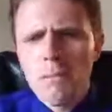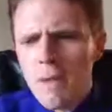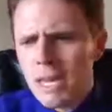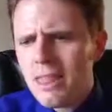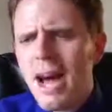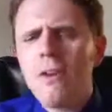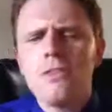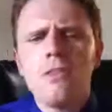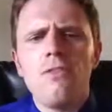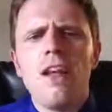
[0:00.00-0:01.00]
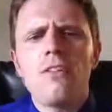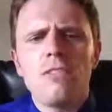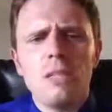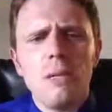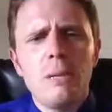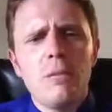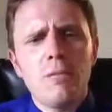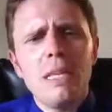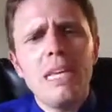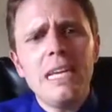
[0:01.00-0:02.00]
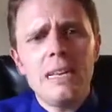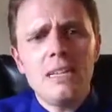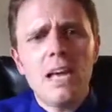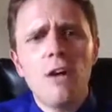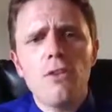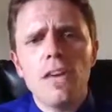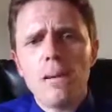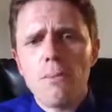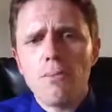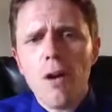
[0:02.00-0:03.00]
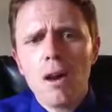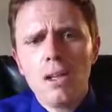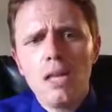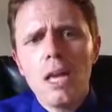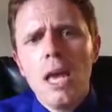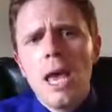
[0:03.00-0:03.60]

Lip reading: many thousands and thousands of years, people have been eating these healthy animal products.